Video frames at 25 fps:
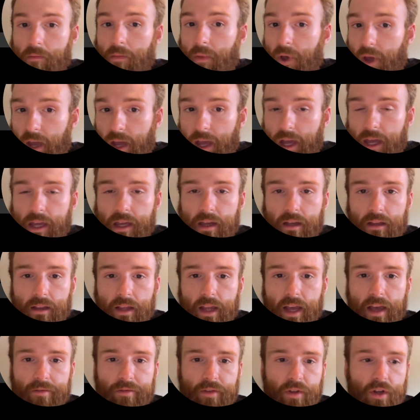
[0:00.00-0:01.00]
a
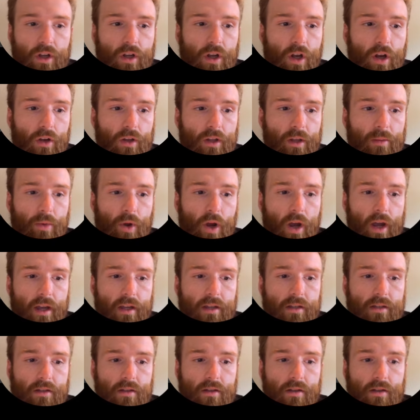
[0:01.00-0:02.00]
left curly
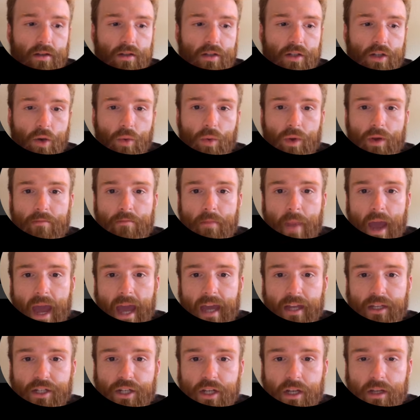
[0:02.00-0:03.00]
brace, so we
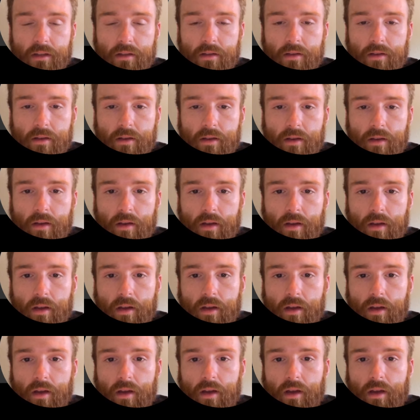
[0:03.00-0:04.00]
match it,
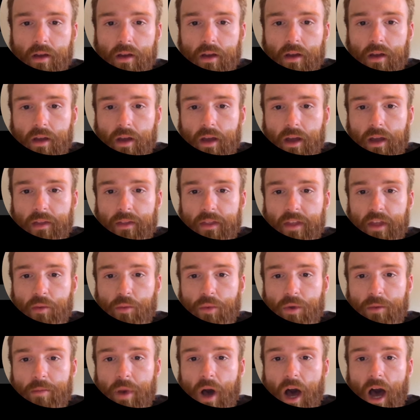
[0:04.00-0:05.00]
and then
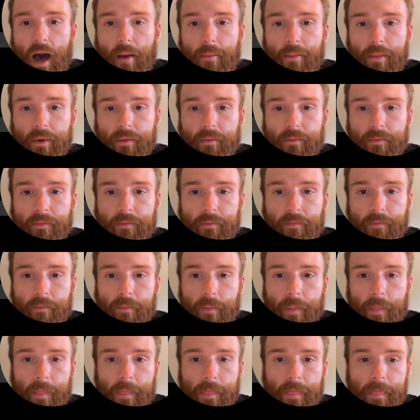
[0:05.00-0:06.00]
we pop.
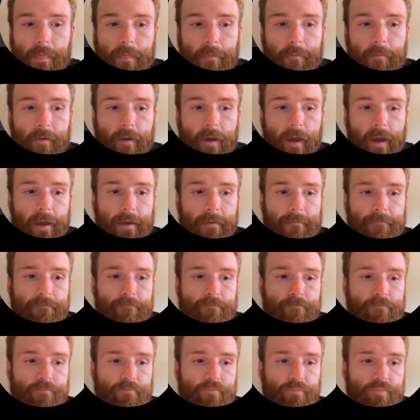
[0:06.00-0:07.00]
Okay.
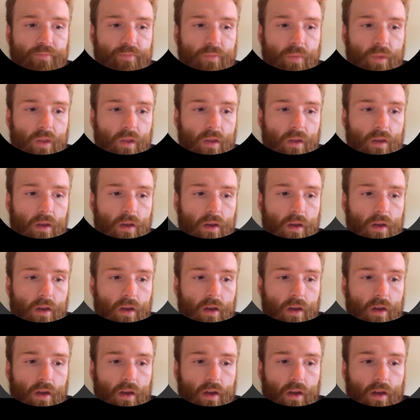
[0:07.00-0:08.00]

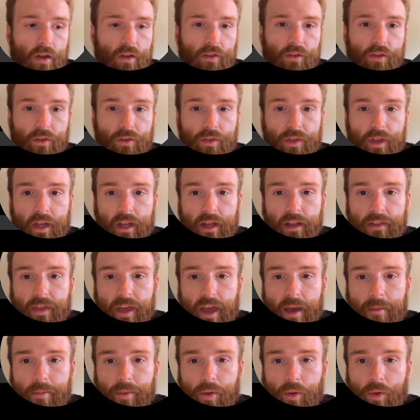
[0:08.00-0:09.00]
So then at
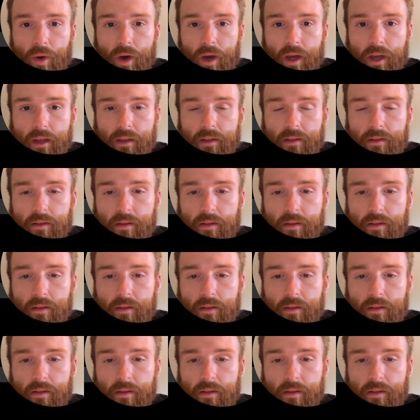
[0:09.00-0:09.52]
that point,